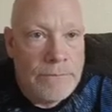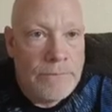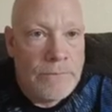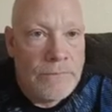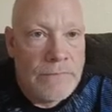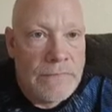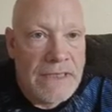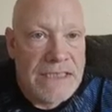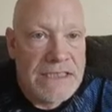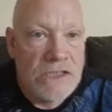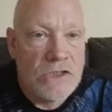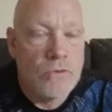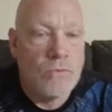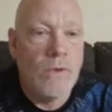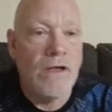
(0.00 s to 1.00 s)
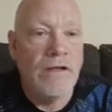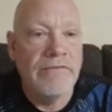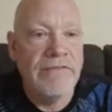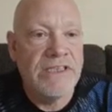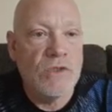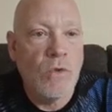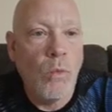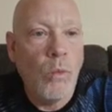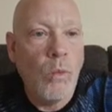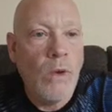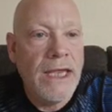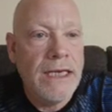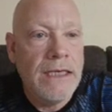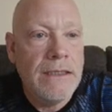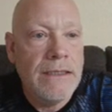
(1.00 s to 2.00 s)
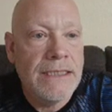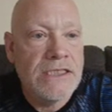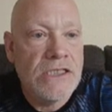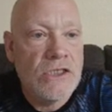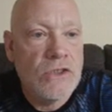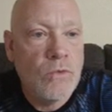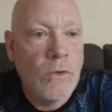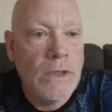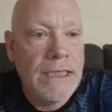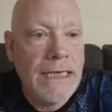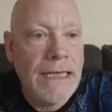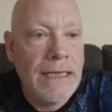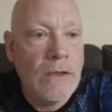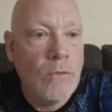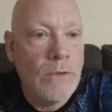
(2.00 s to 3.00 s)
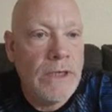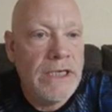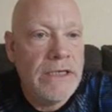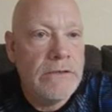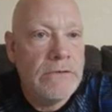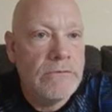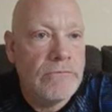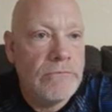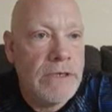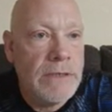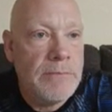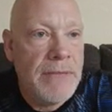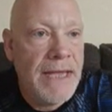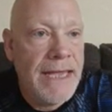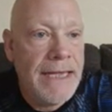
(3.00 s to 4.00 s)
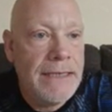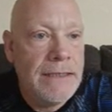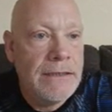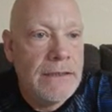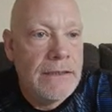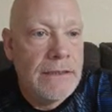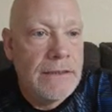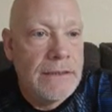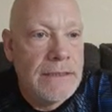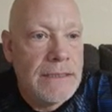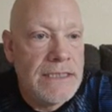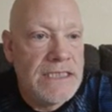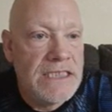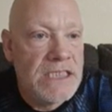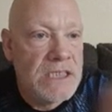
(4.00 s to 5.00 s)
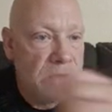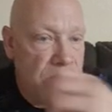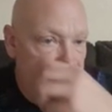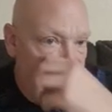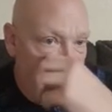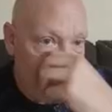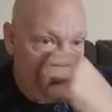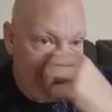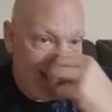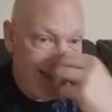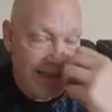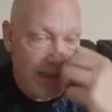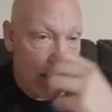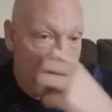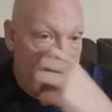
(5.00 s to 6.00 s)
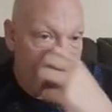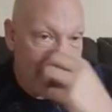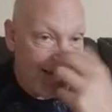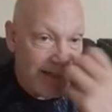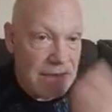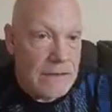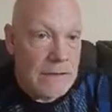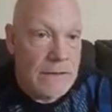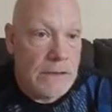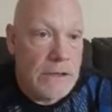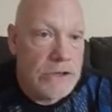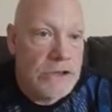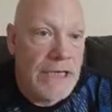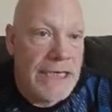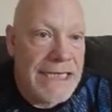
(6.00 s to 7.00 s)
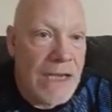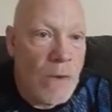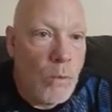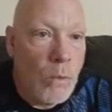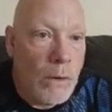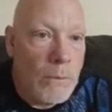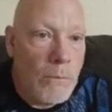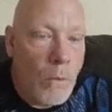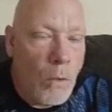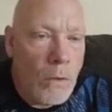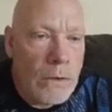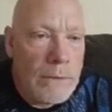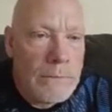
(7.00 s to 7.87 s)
That's a 12. That's a win. That's a $20 win. Rebet, spin. We're going to try to get 1 more.